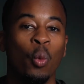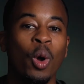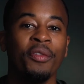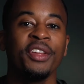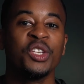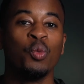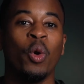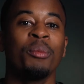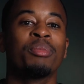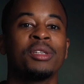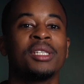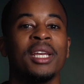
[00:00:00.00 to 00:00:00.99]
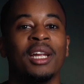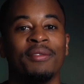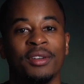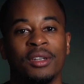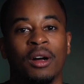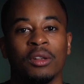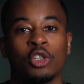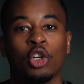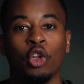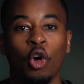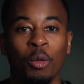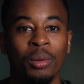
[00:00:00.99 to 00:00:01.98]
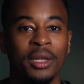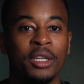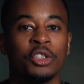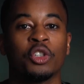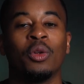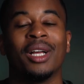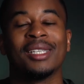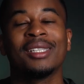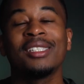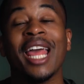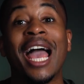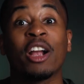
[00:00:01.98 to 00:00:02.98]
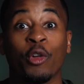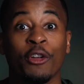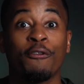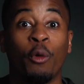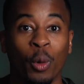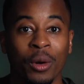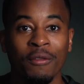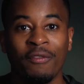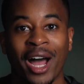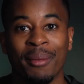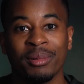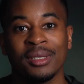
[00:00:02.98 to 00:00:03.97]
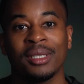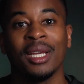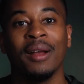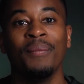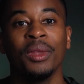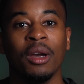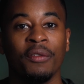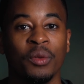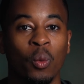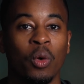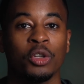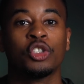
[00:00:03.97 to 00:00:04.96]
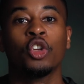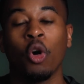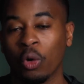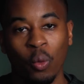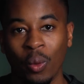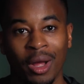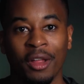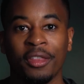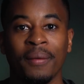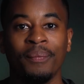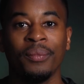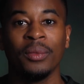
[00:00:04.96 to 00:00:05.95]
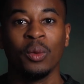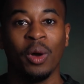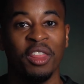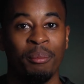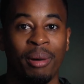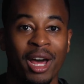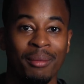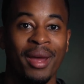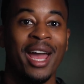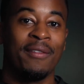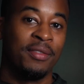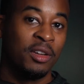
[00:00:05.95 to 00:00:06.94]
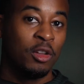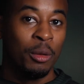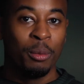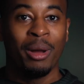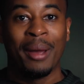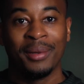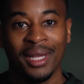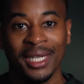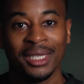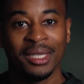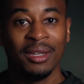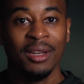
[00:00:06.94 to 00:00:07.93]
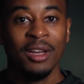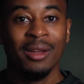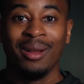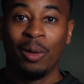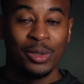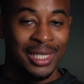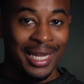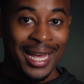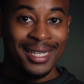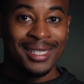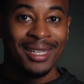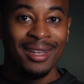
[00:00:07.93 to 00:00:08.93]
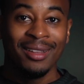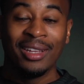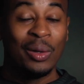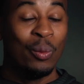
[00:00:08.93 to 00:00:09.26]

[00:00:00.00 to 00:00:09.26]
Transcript: wealthiest 1% of adults globally control a staggering 45% of the world's total wealth, while the bottom half of the global population holds less than